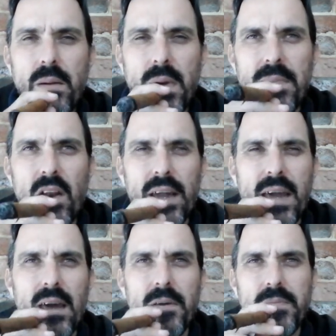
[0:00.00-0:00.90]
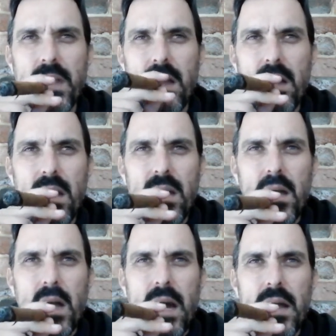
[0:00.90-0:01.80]
It'd be like a
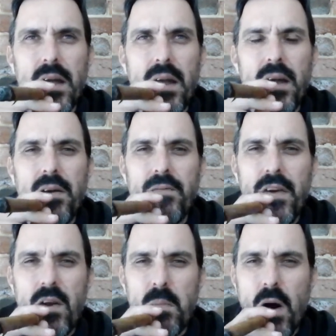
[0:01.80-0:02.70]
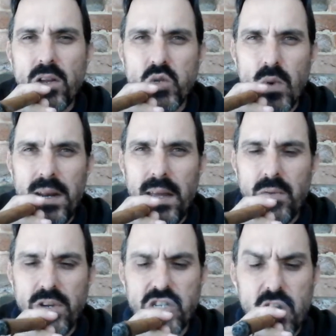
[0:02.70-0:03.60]
very mild sweet
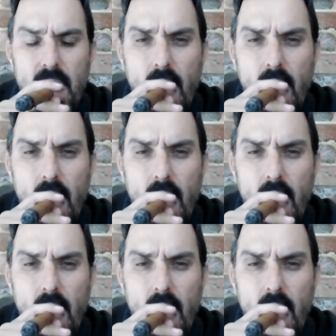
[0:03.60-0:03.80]
licorice.